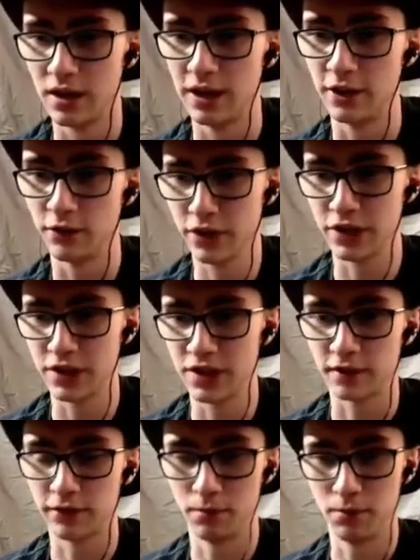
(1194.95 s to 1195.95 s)
And it really
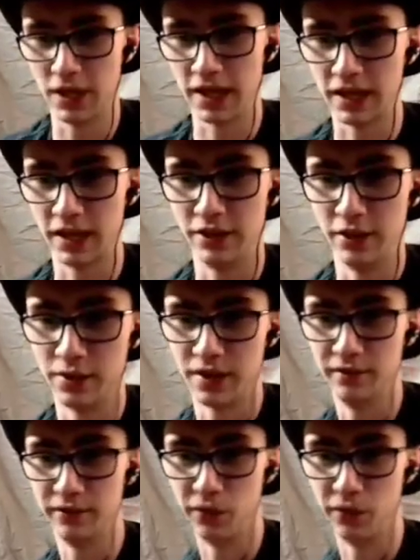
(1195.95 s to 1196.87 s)
sucked for black. He had no sound